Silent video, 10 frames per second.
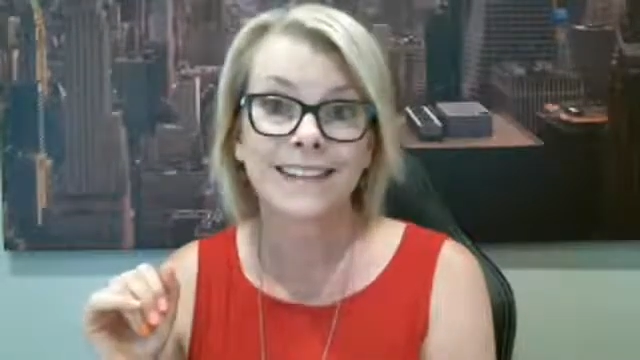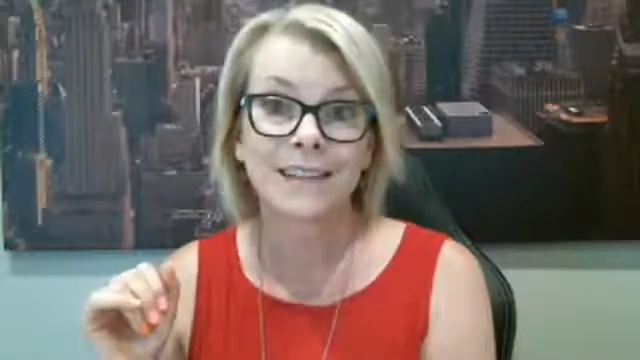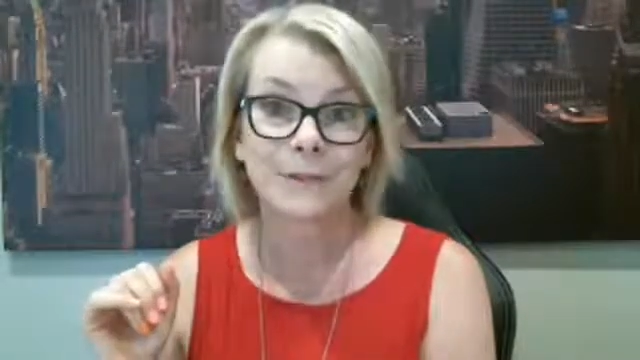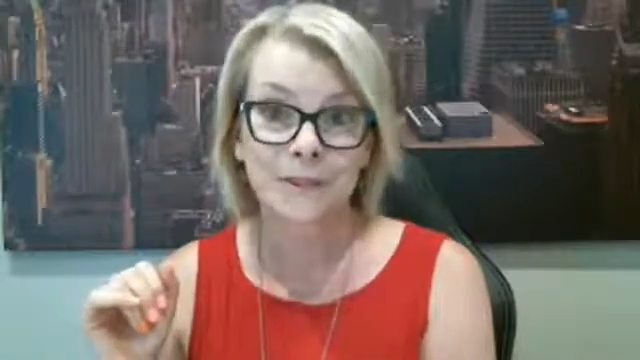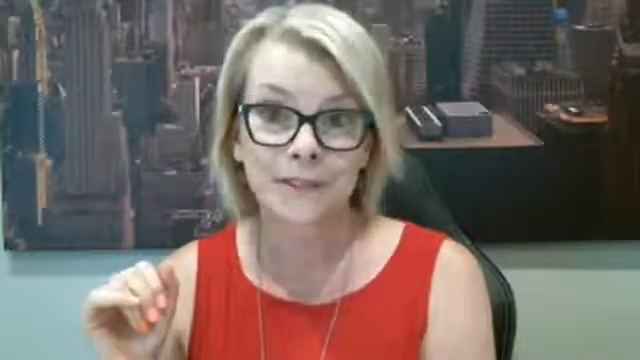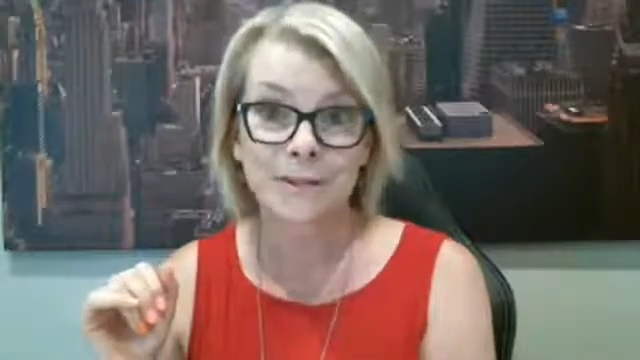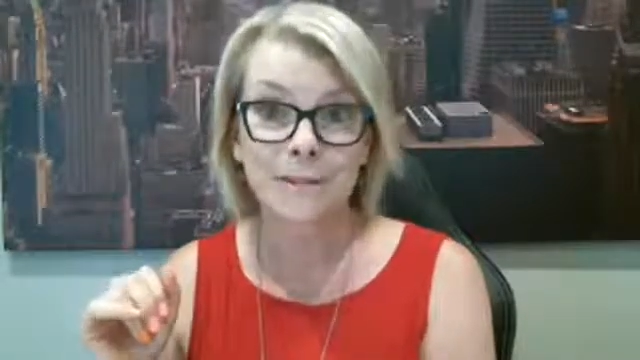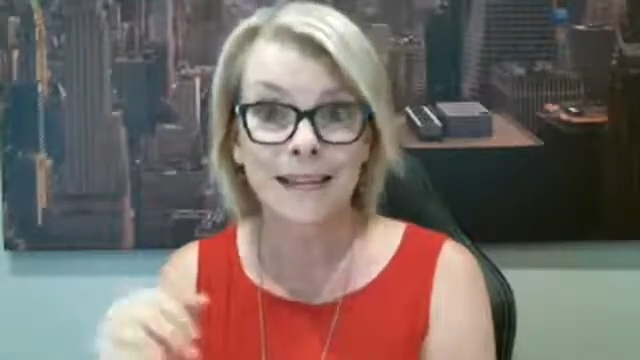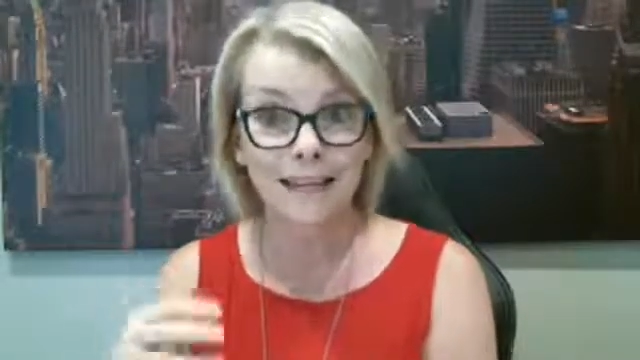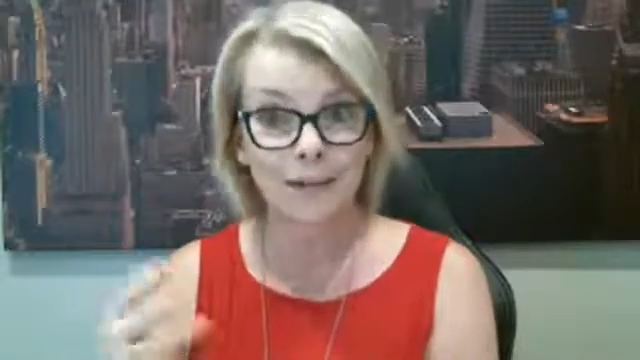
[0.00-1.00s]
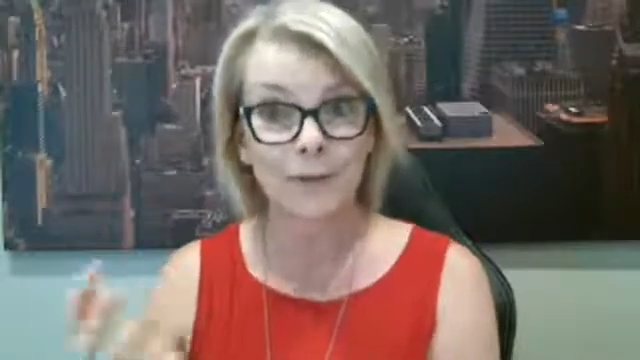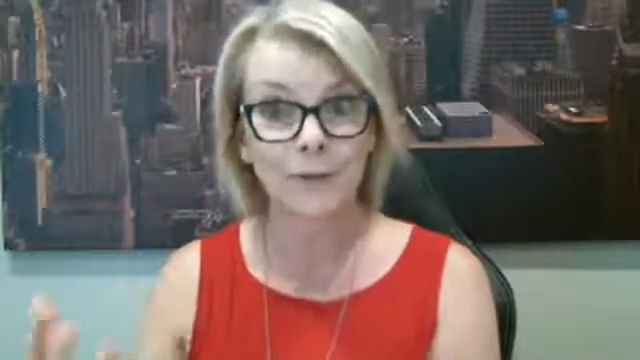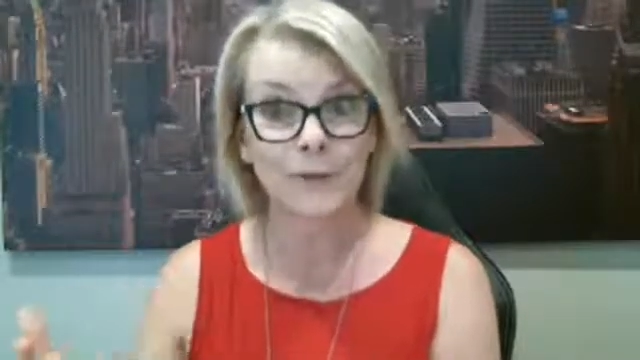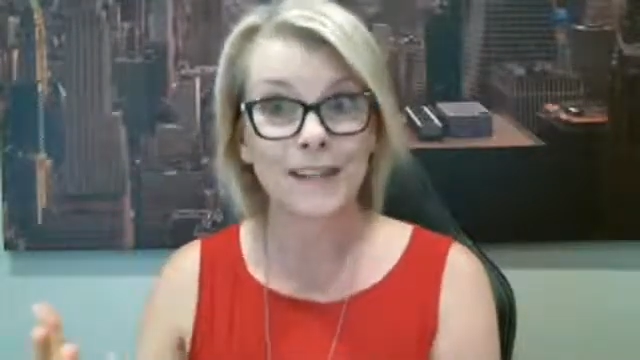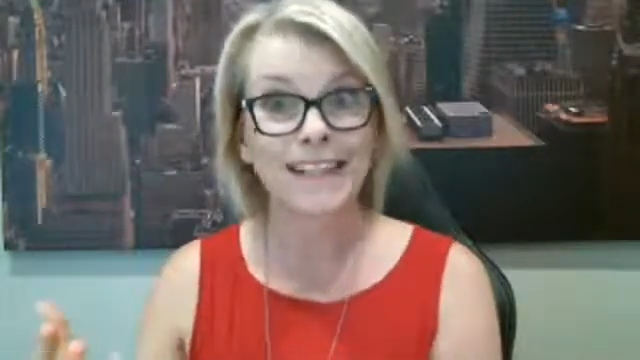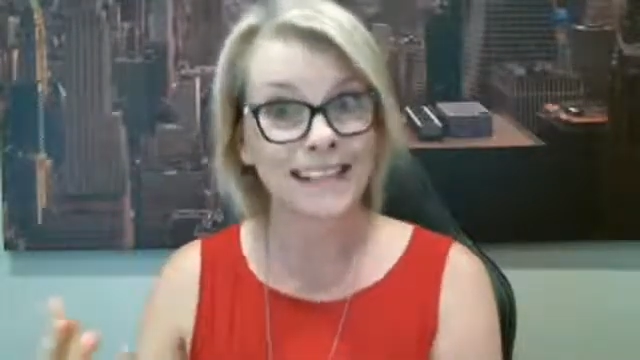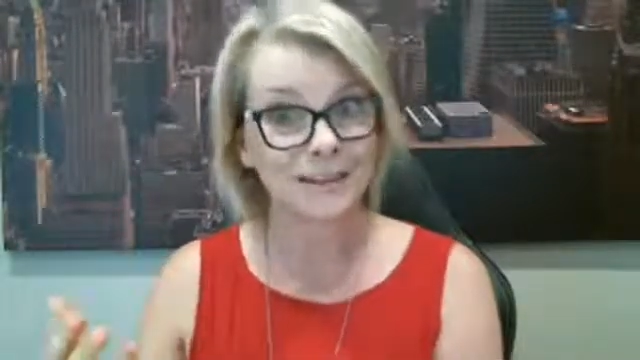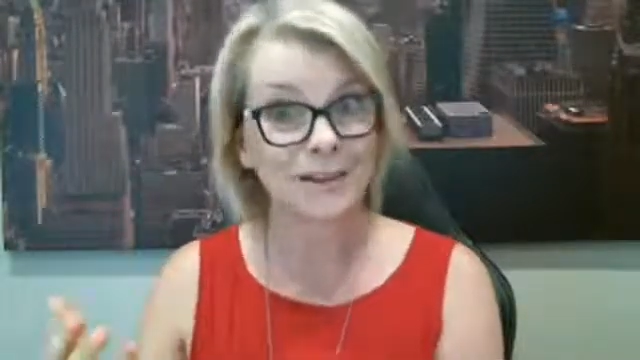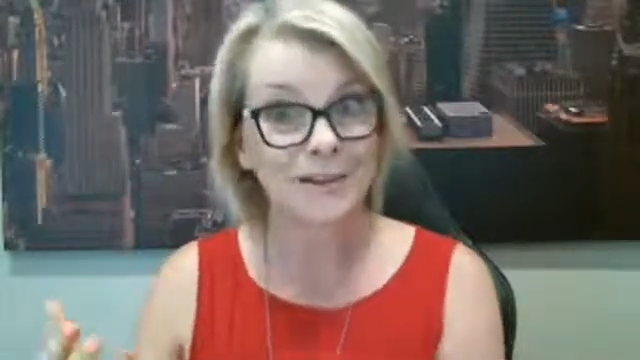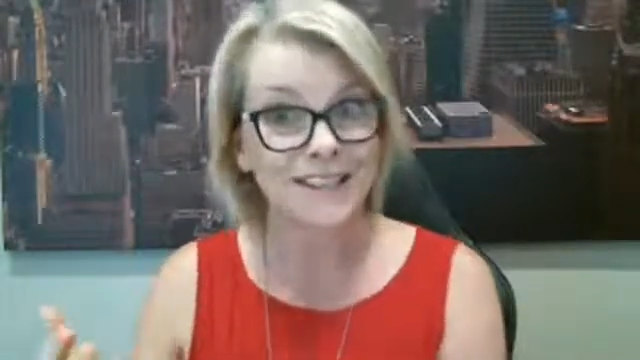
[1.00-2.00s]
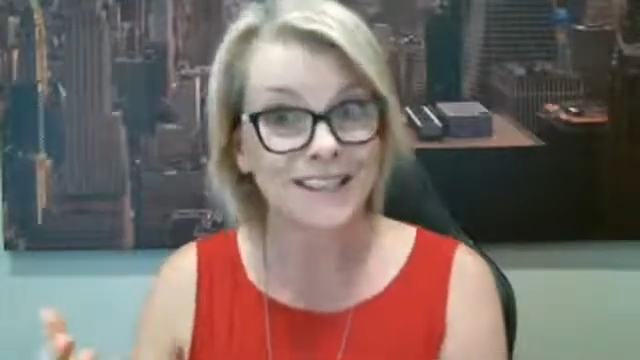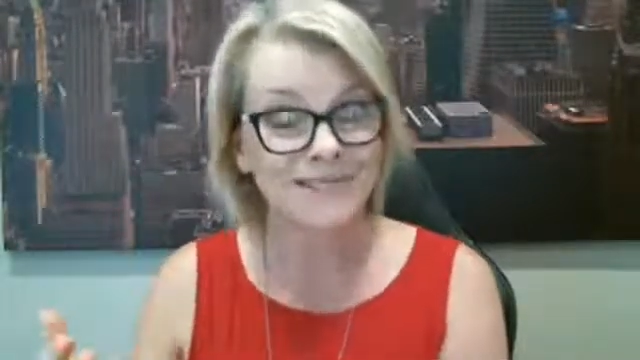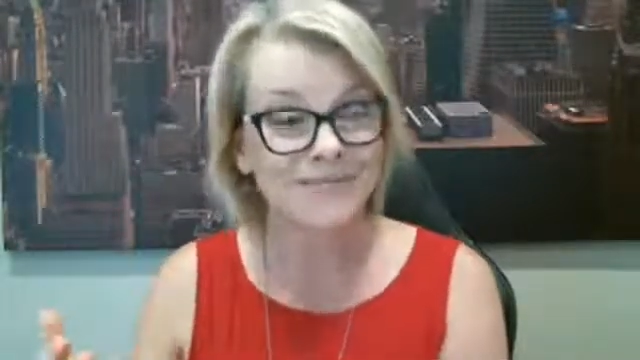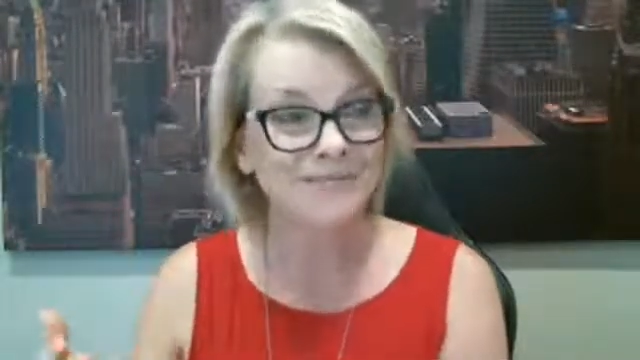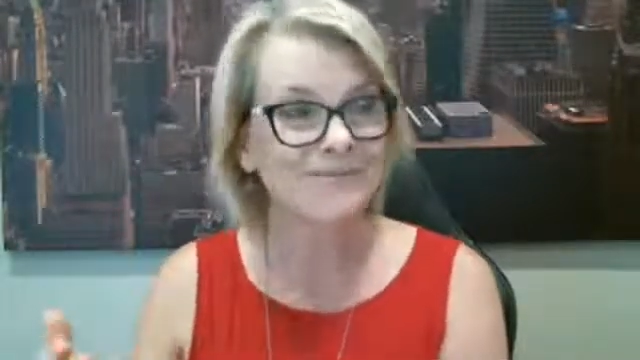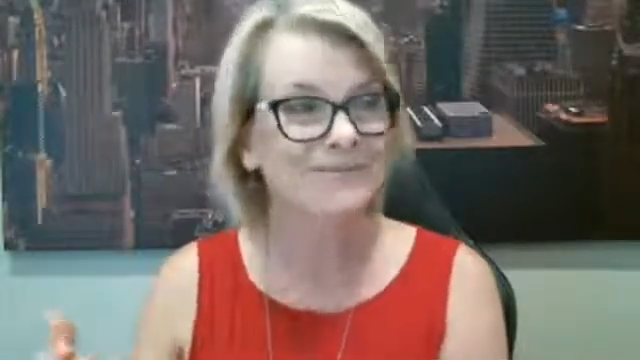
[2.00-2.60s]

in order to make you get noticed.